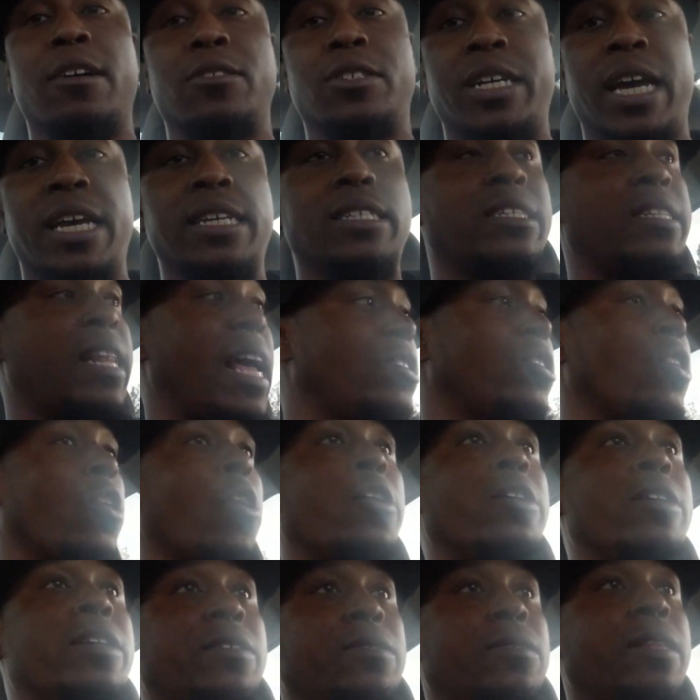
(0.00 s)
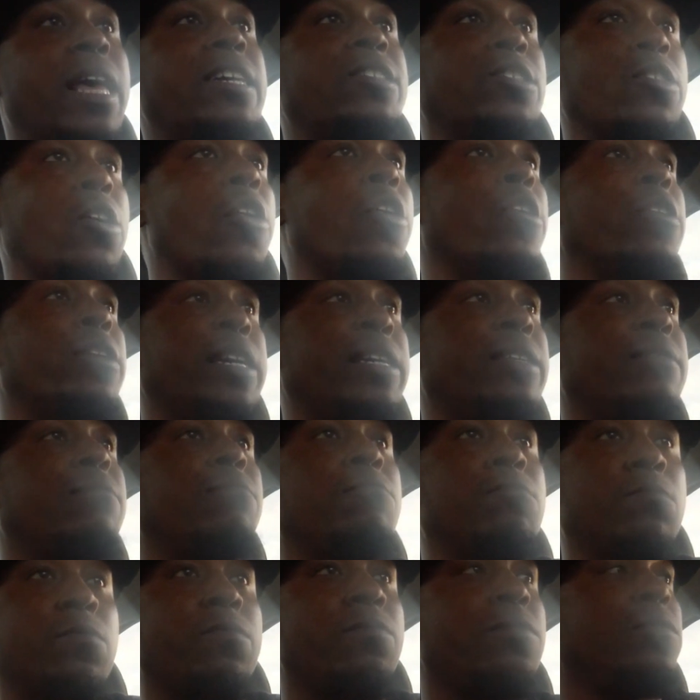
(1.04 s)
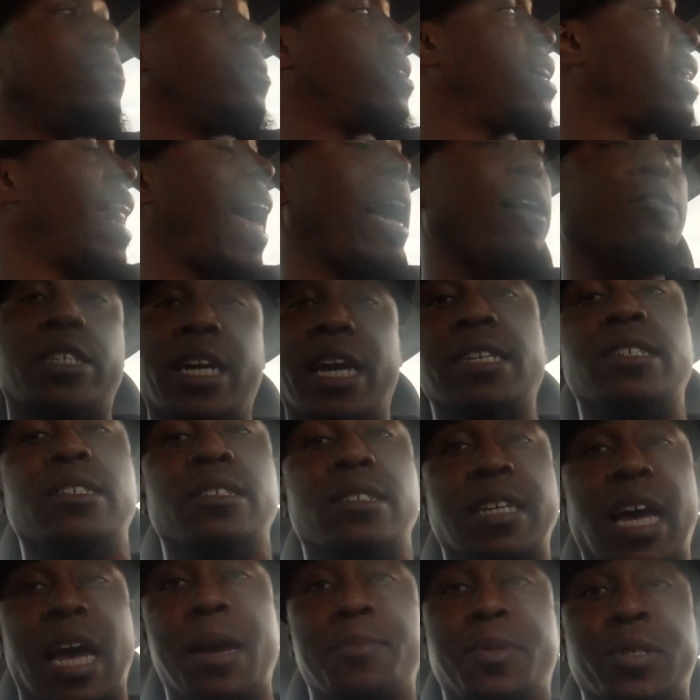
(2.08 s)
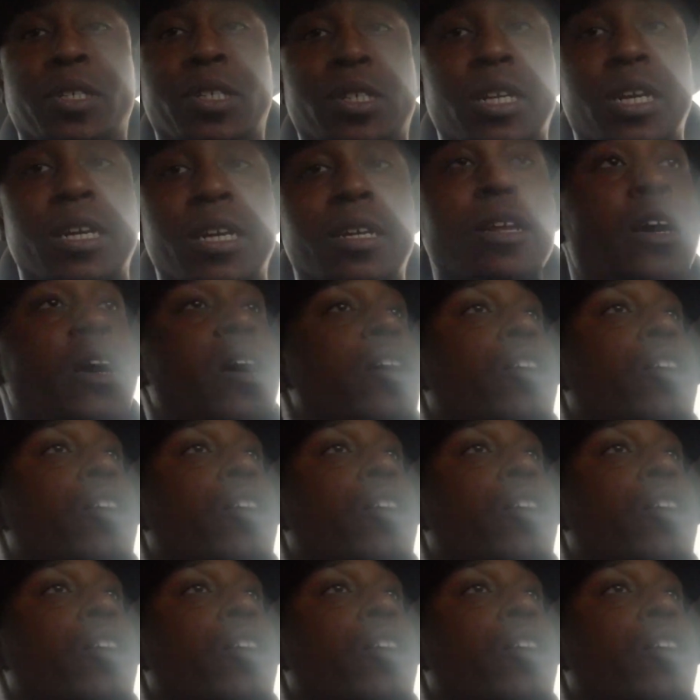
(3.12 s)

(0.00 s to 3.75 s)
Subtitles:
chasing. That's early clout chasing type of shit.